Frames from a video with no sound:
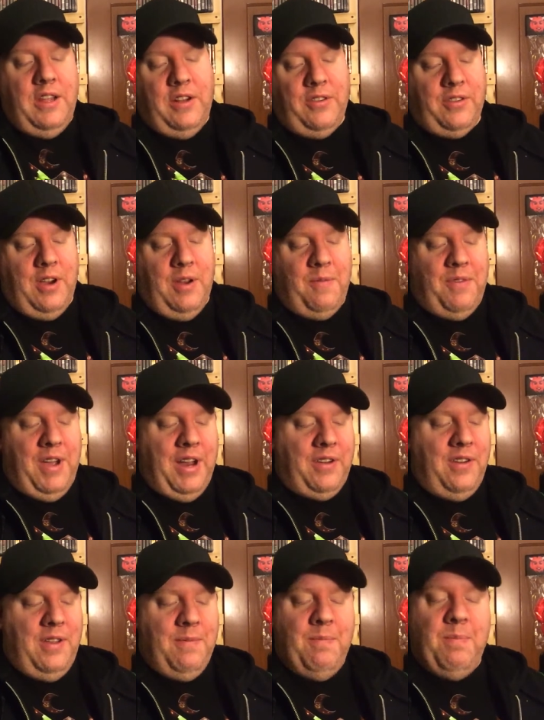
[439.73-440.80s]
another Scream
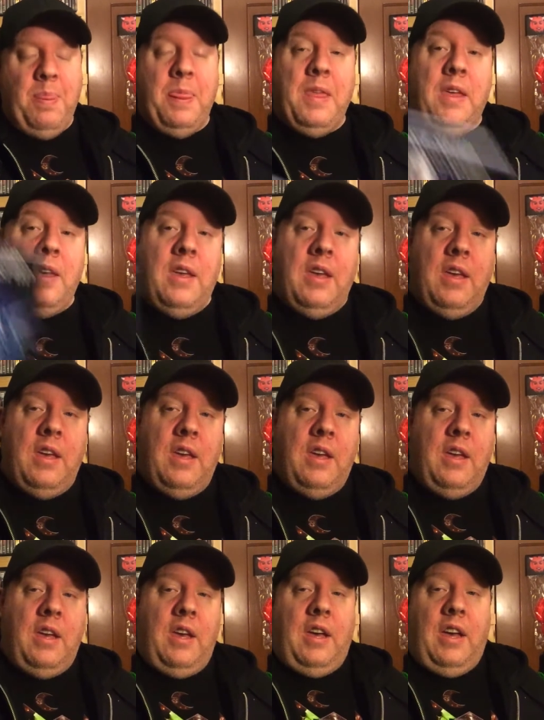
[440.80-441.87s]
Factory.
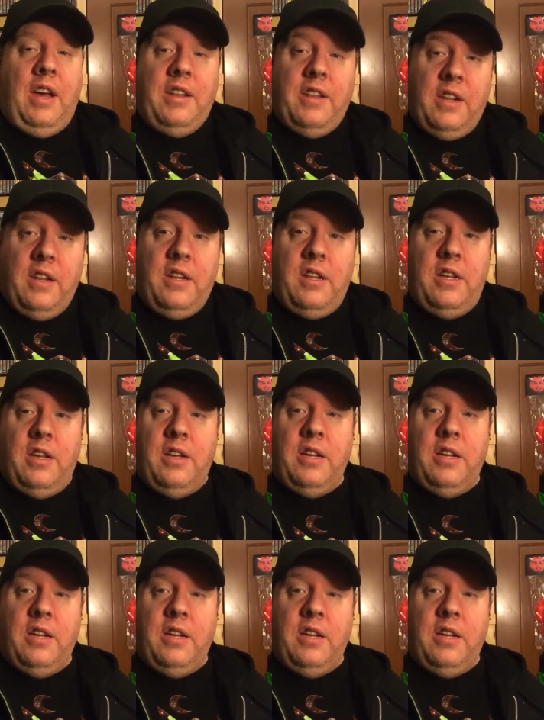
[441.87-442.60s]
I did it.